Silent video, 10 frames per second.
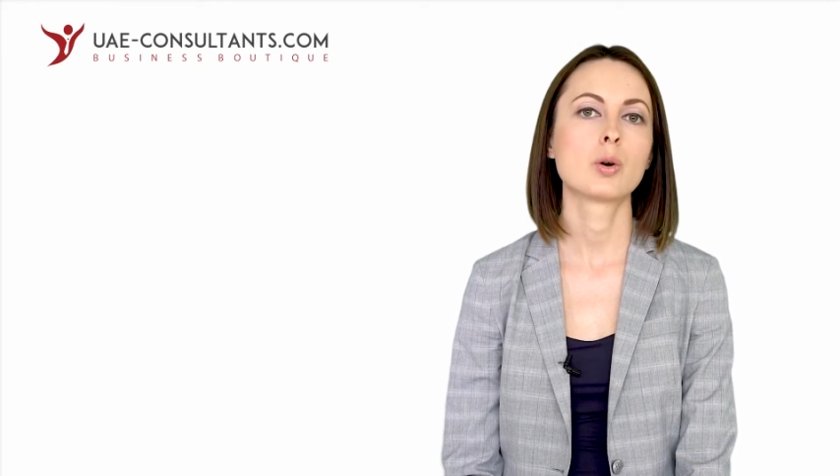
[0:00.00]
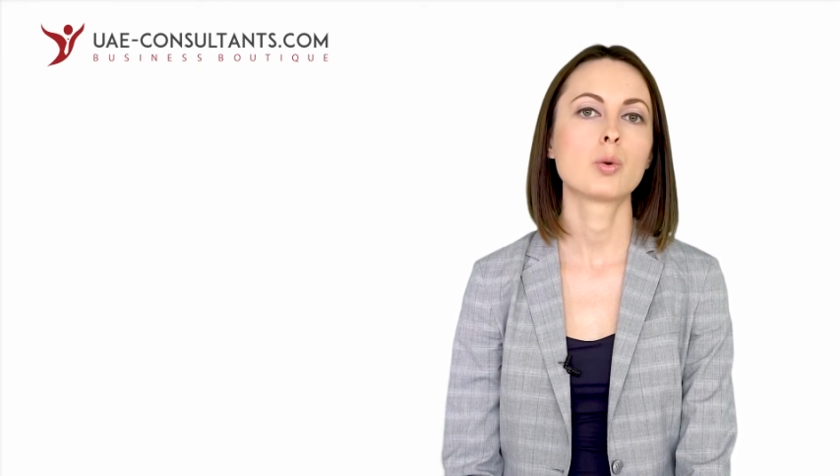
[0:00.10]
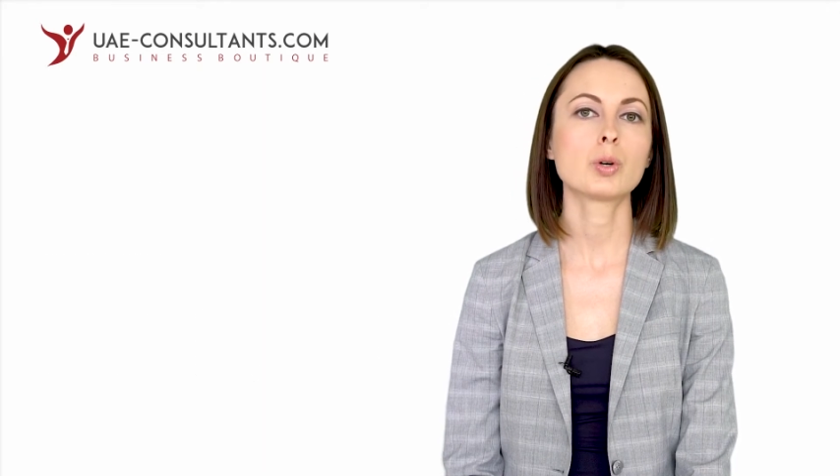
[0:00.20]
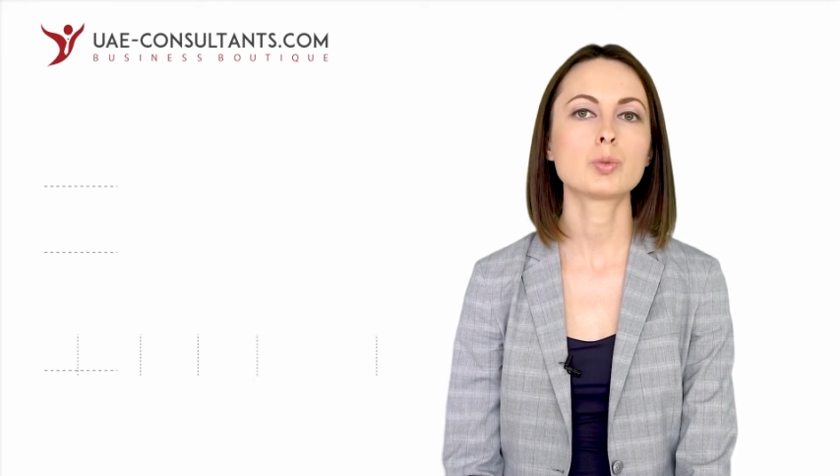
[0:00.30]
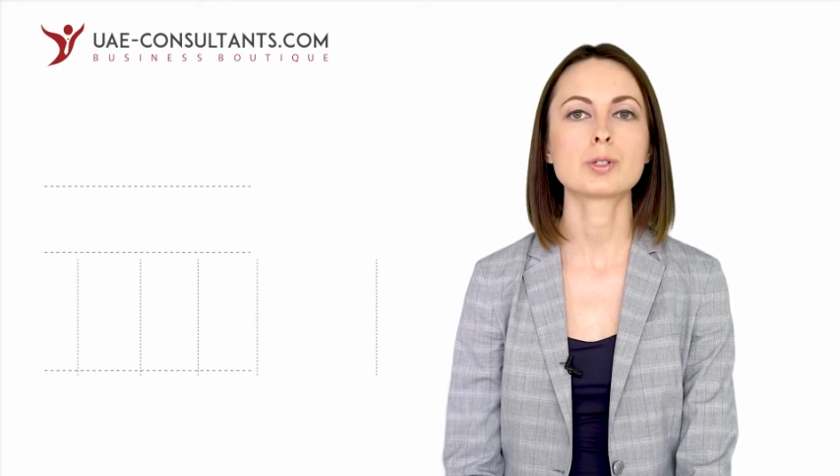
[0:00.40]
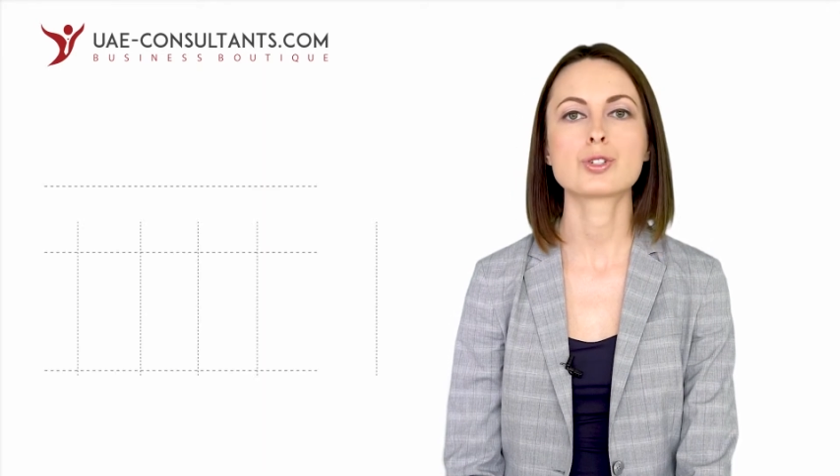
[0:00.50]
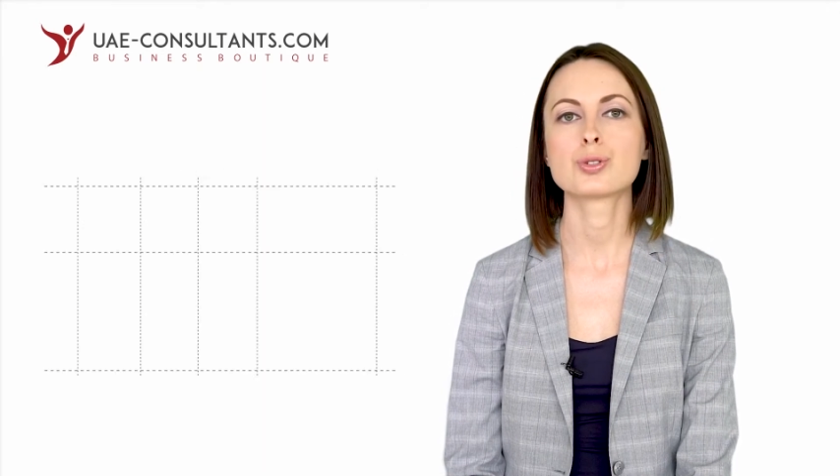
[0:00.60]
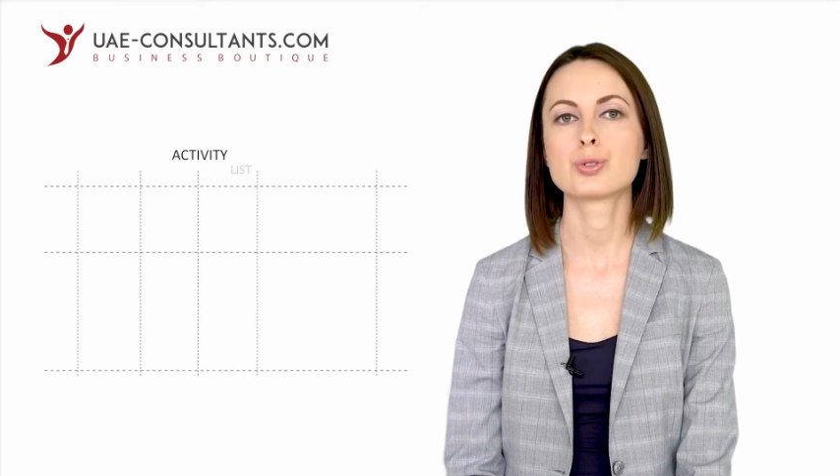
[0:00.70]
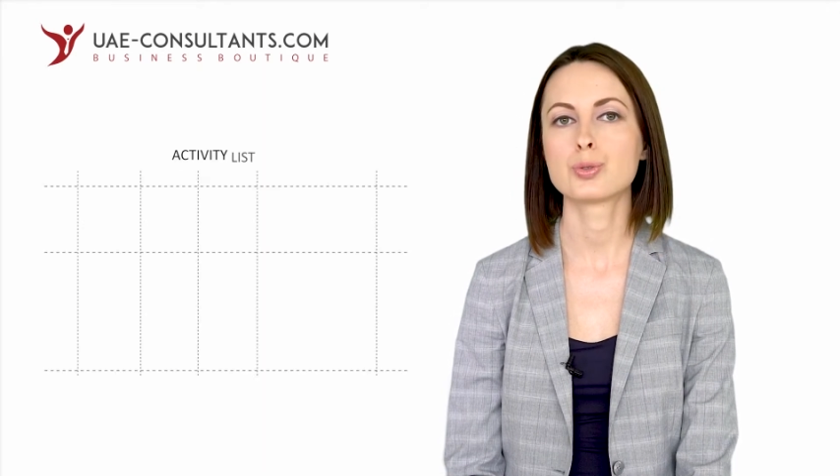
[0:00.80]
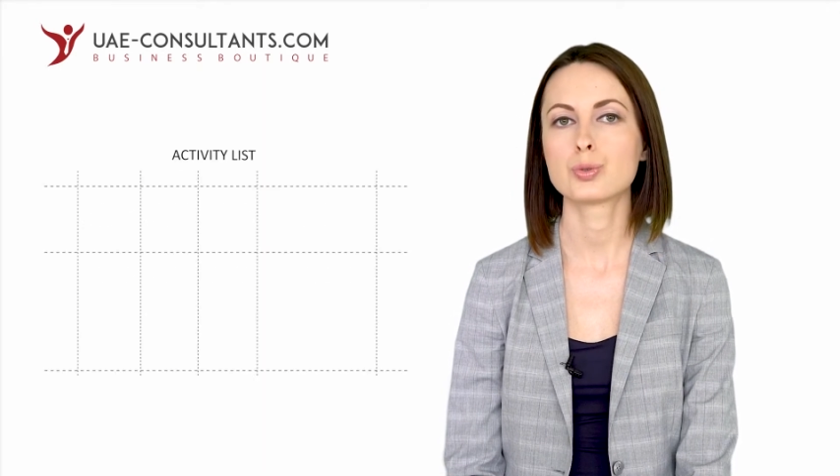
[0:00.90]
what one
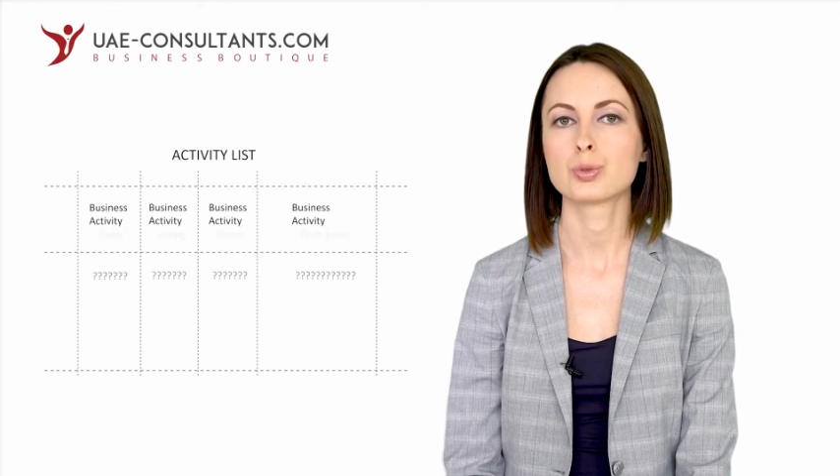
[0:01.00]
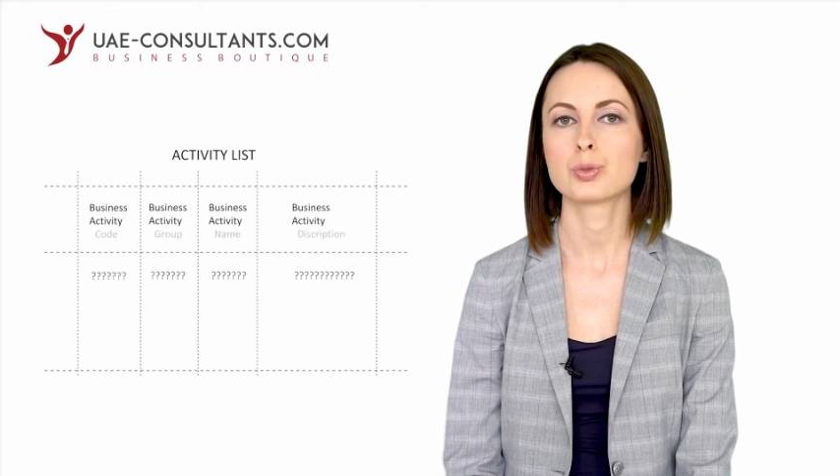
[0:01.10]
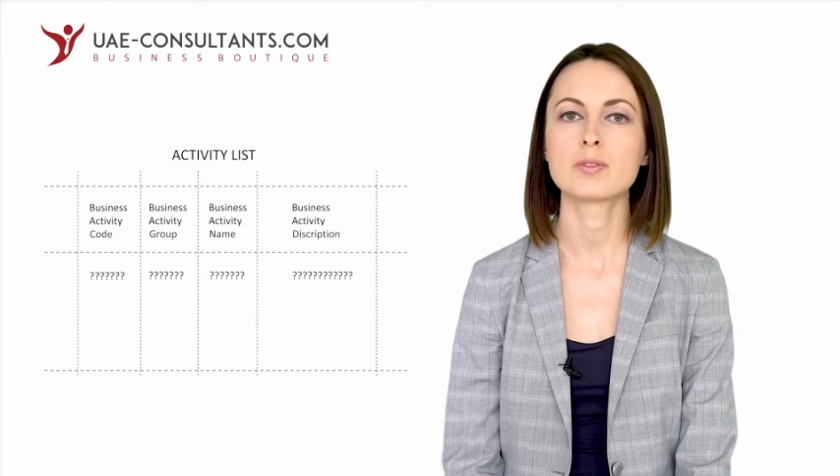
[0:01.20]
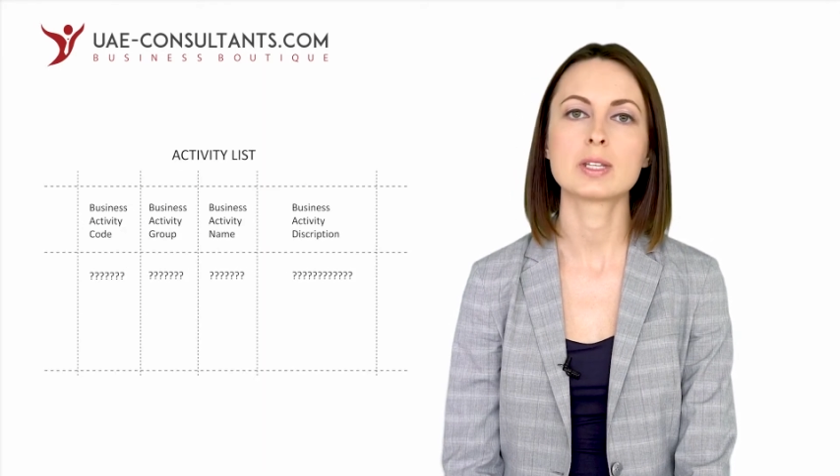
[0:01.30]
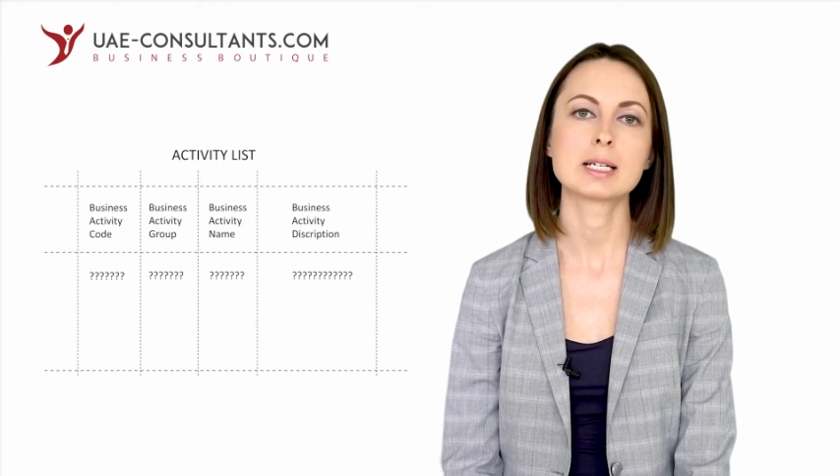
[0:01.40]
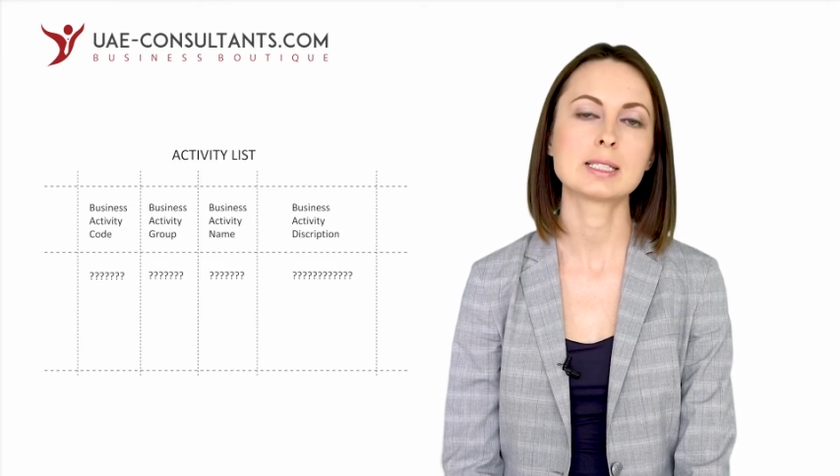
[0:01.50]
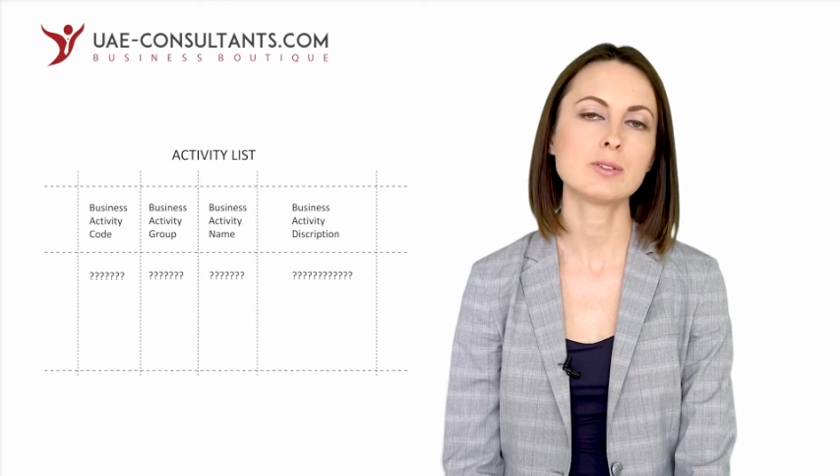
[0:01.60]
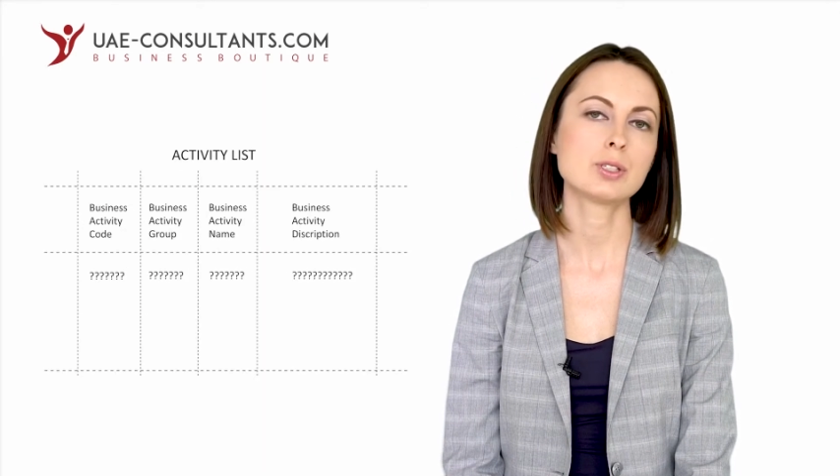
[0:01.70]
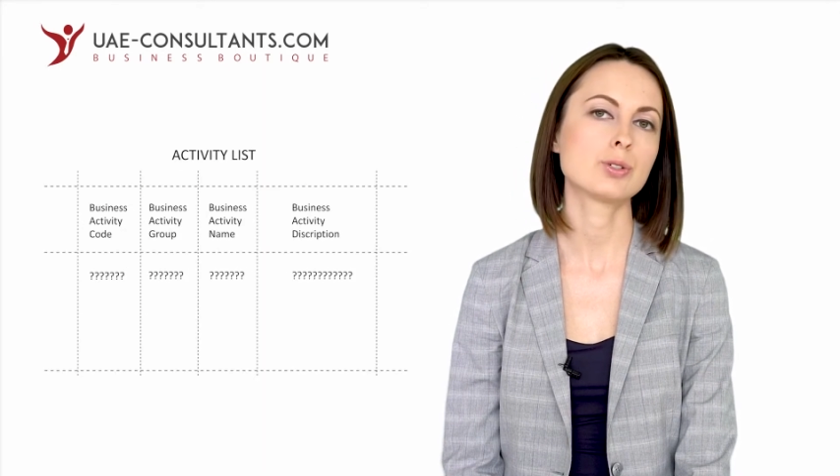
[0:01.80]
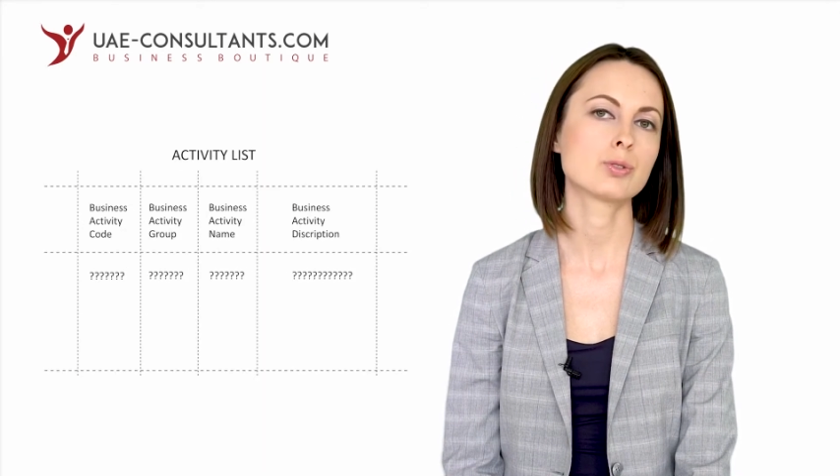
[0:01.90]
should do if the
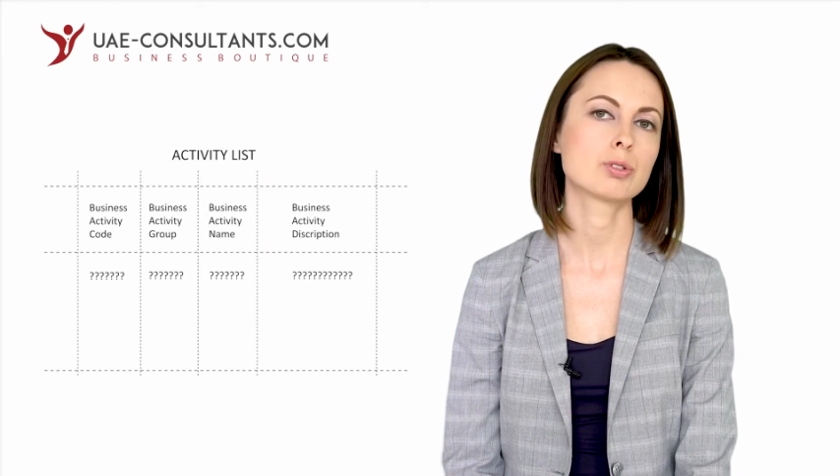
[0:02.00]
activity you